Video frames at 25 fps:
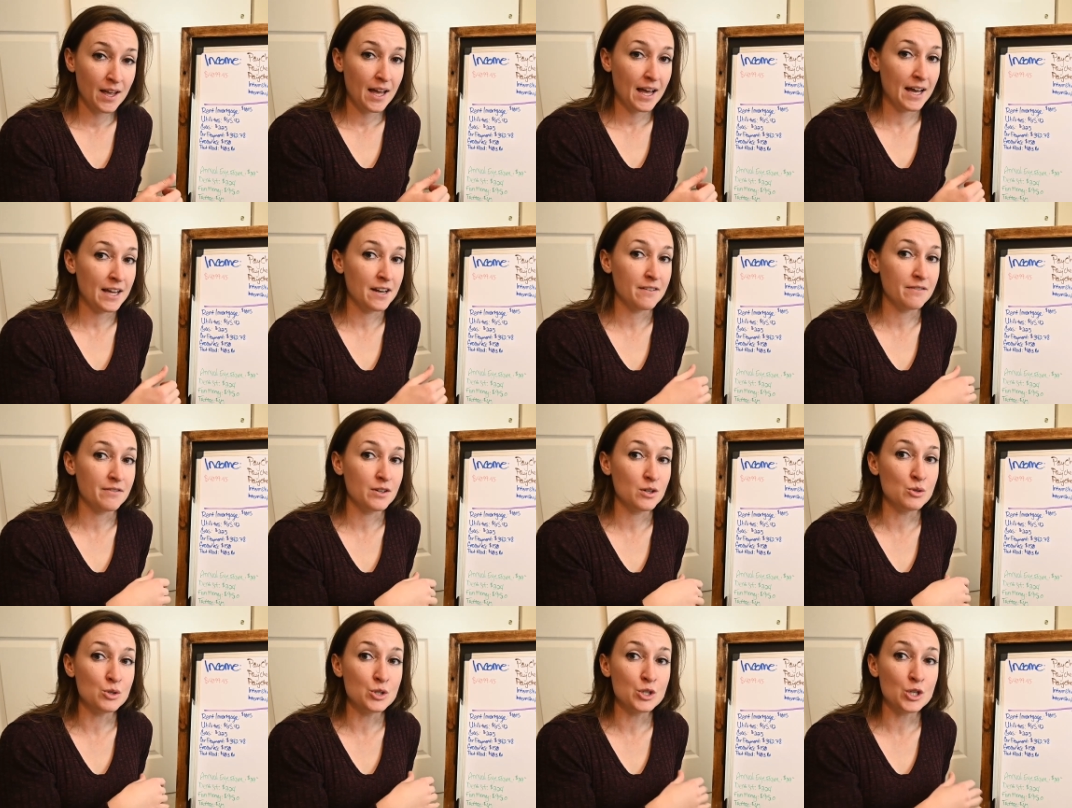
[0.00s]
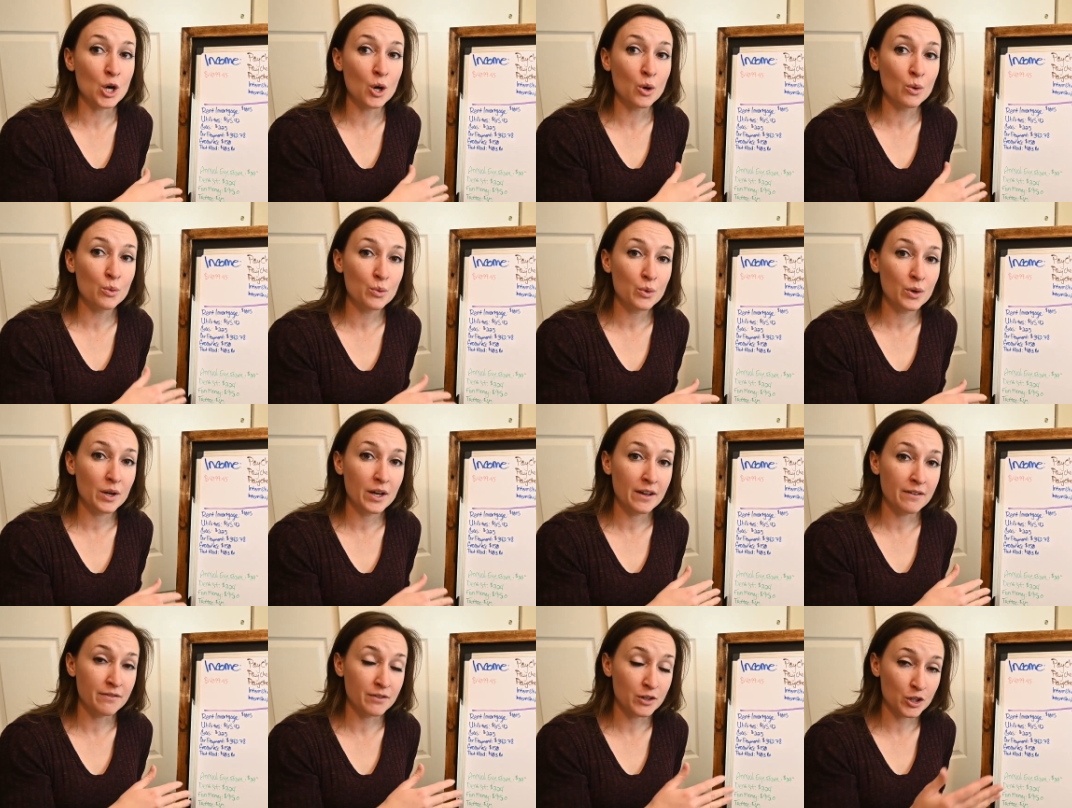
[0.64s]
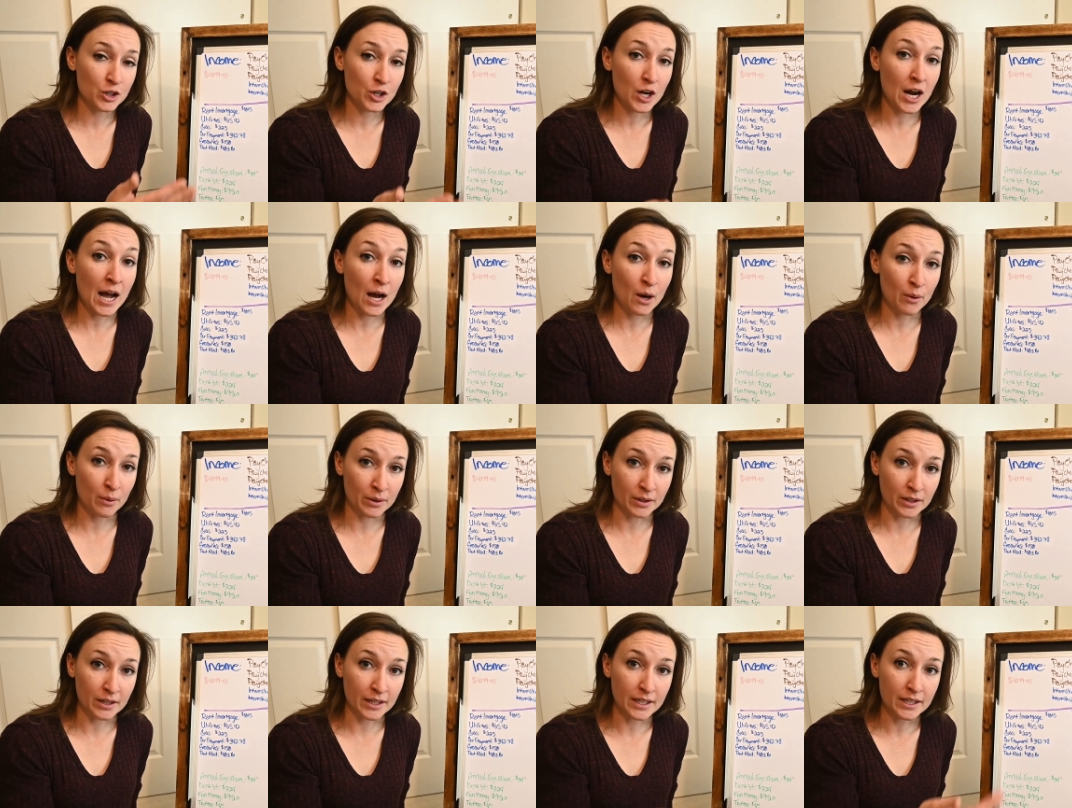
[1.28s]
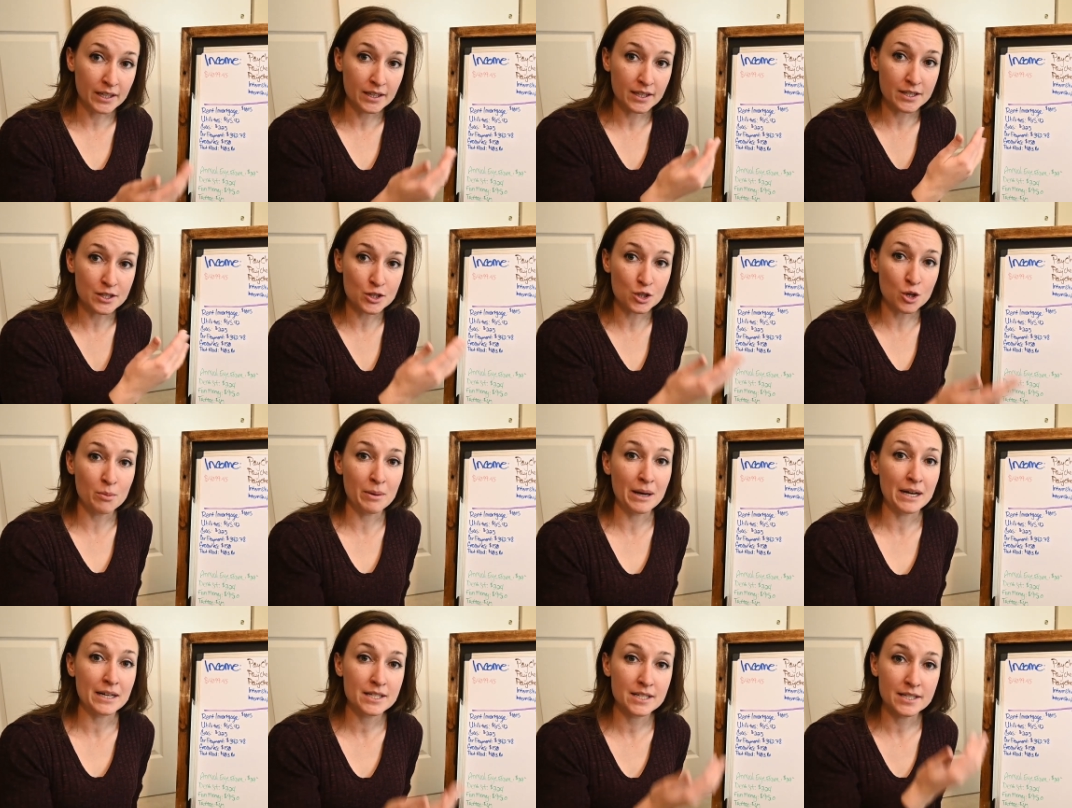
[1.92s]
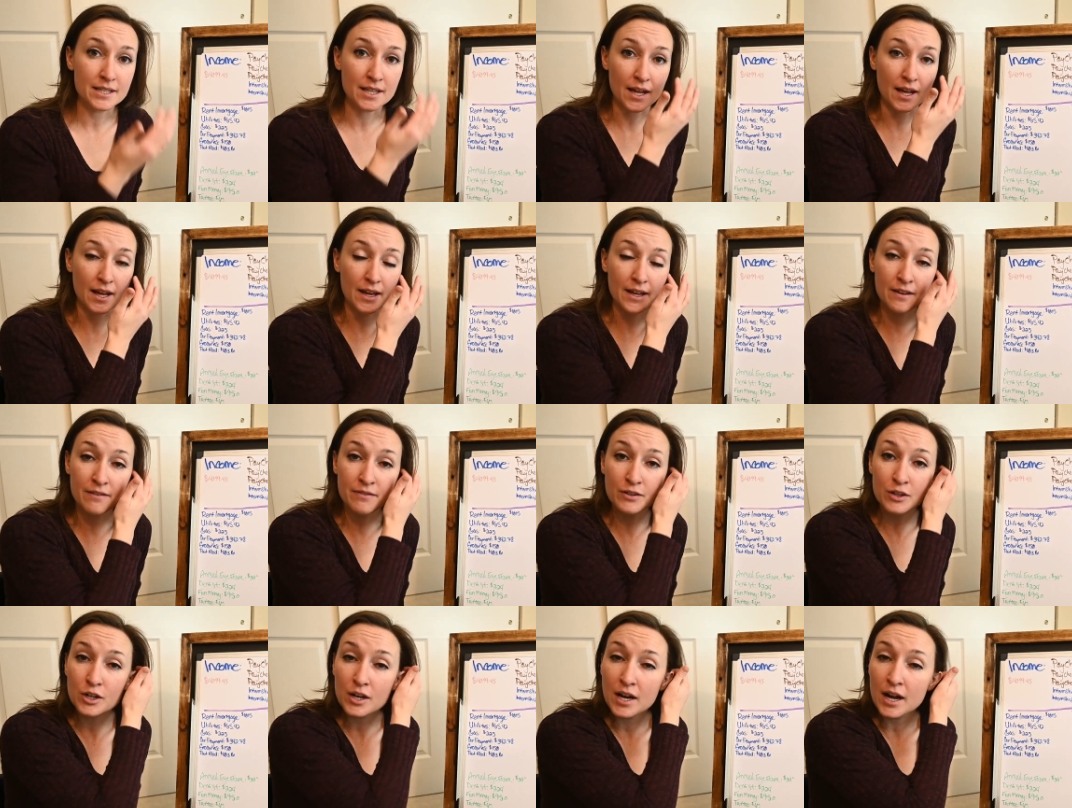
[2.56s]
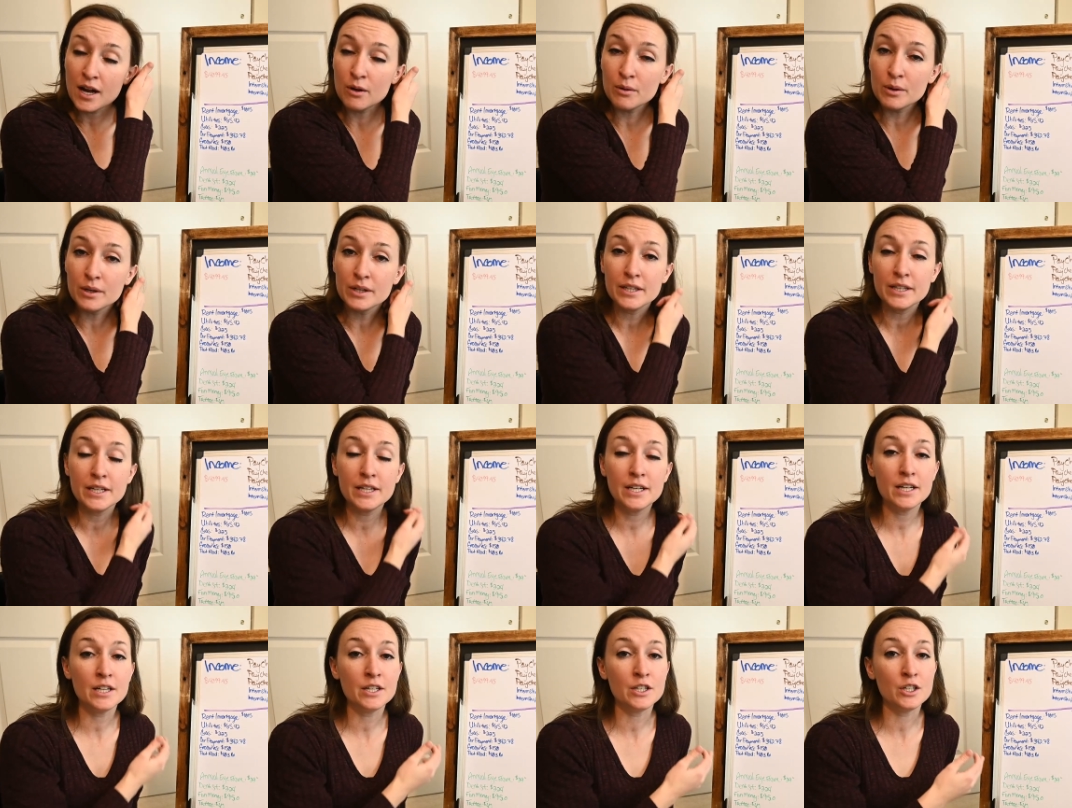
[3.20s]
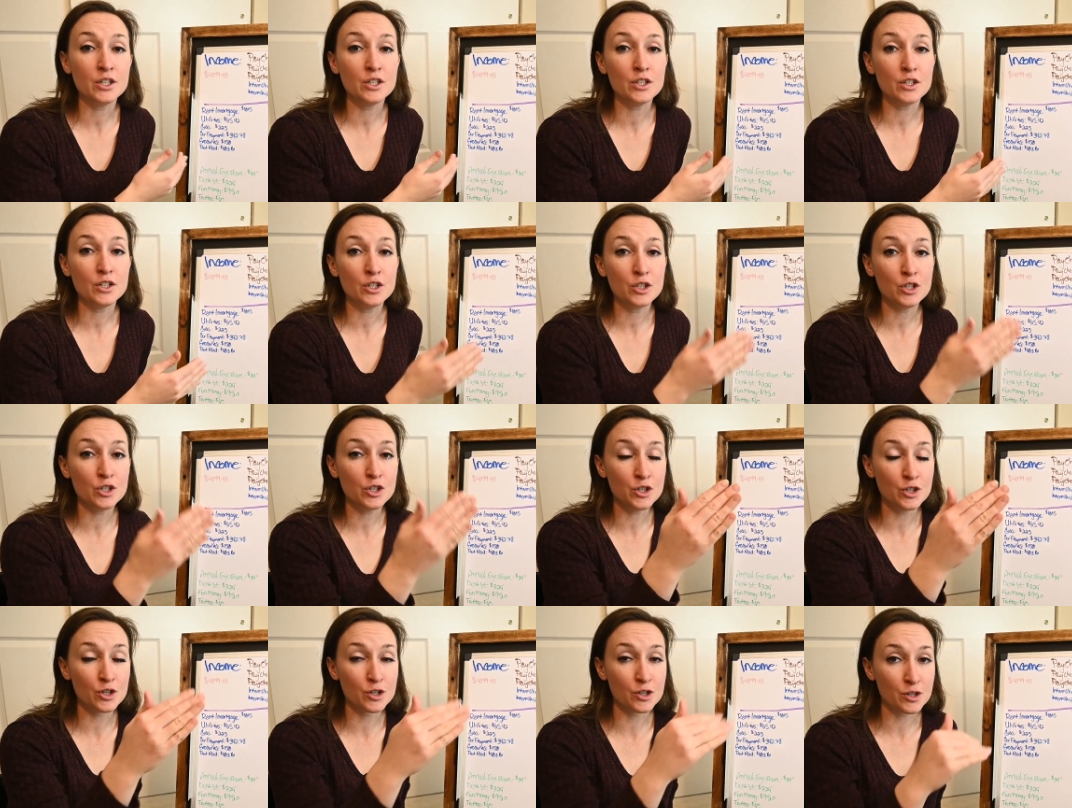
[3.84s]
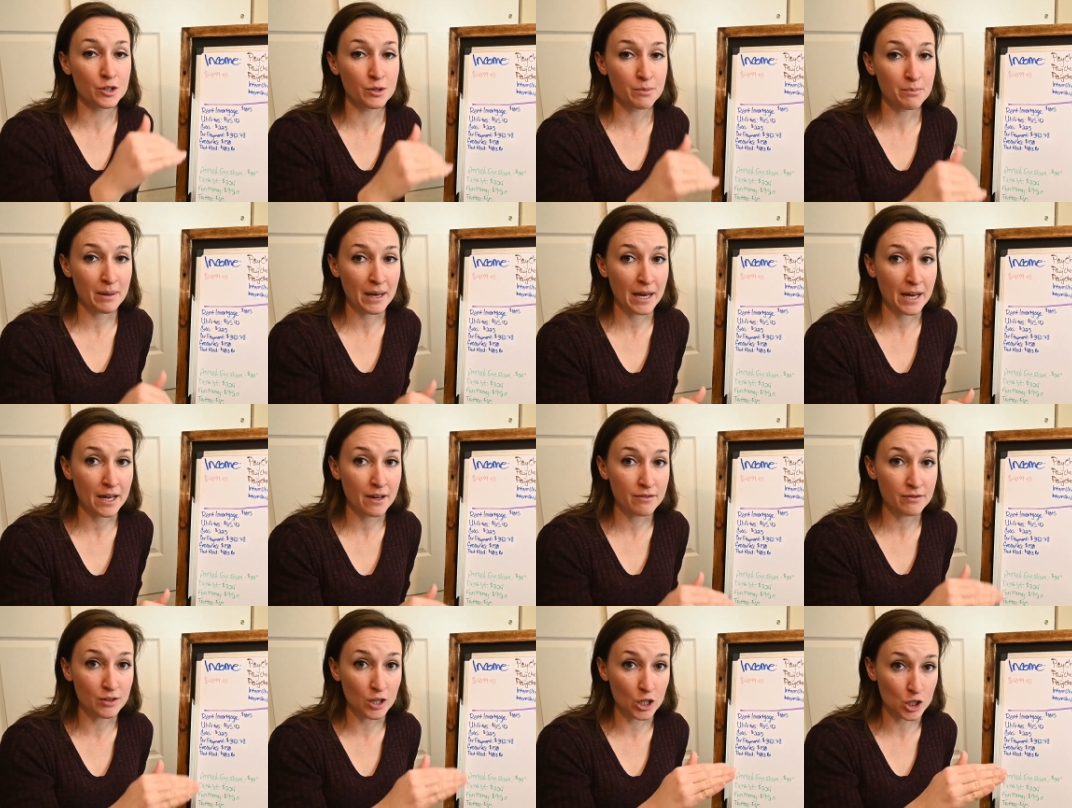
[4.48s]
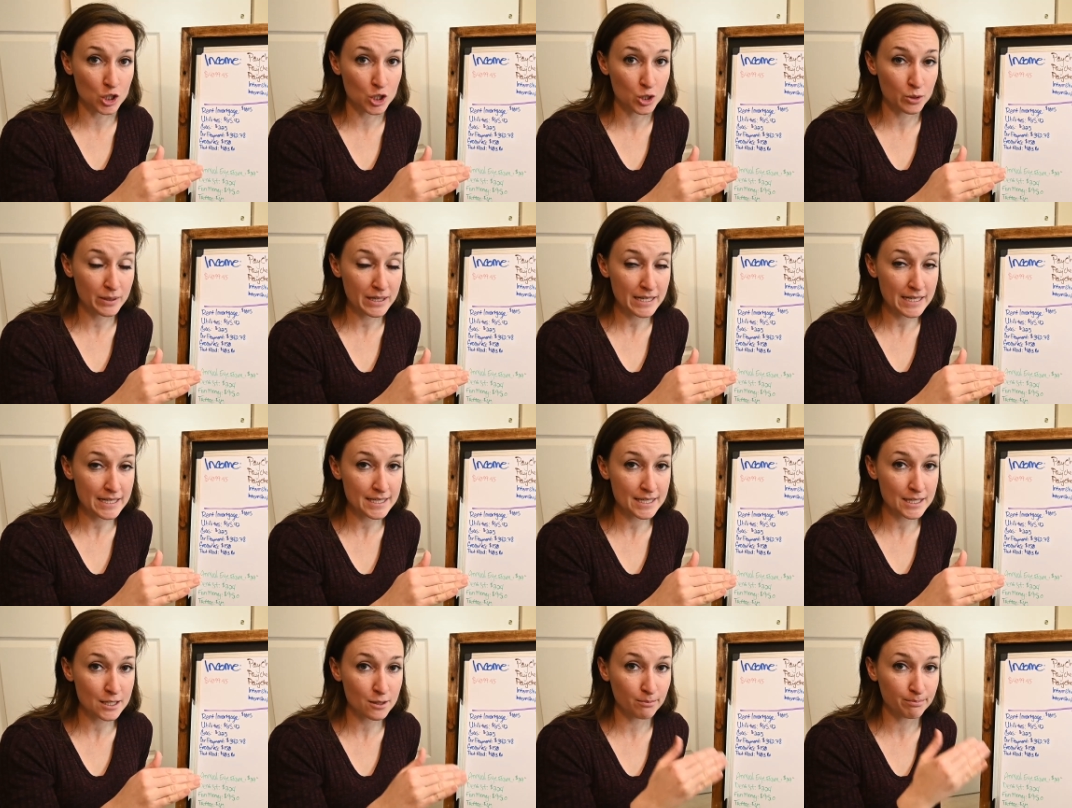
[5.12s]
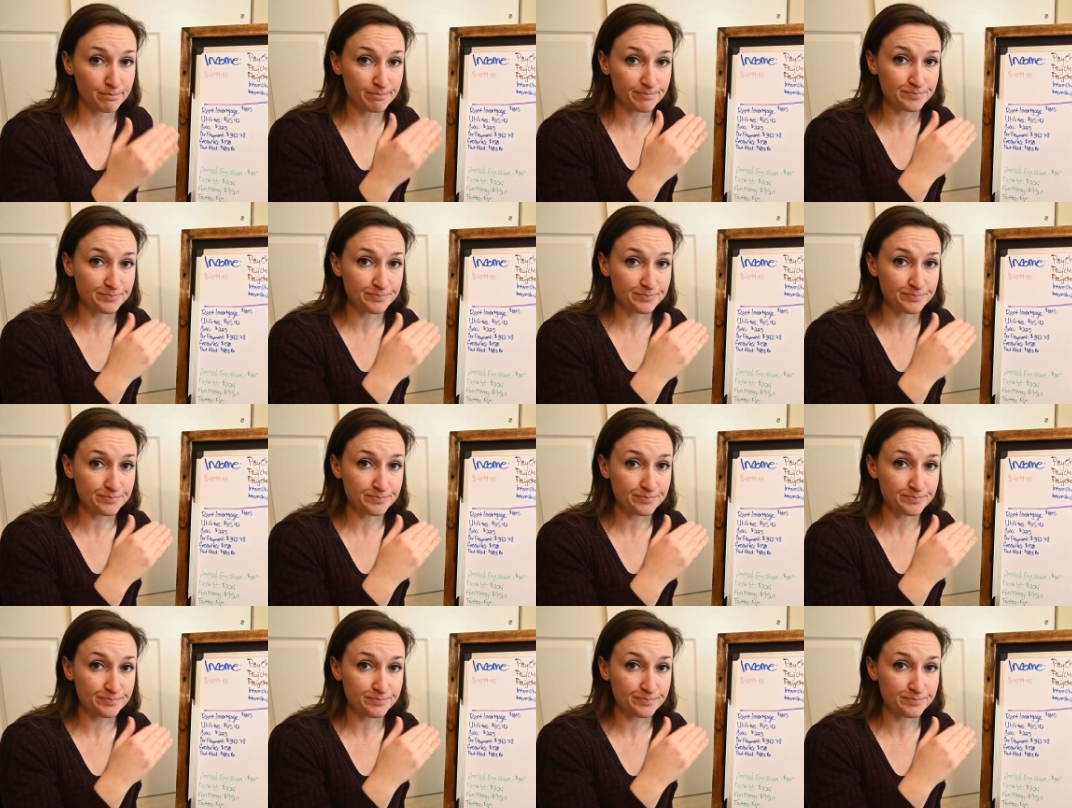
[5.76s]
And if you're hourly, let's go back to that. If you're hourly and your pay fluctuates,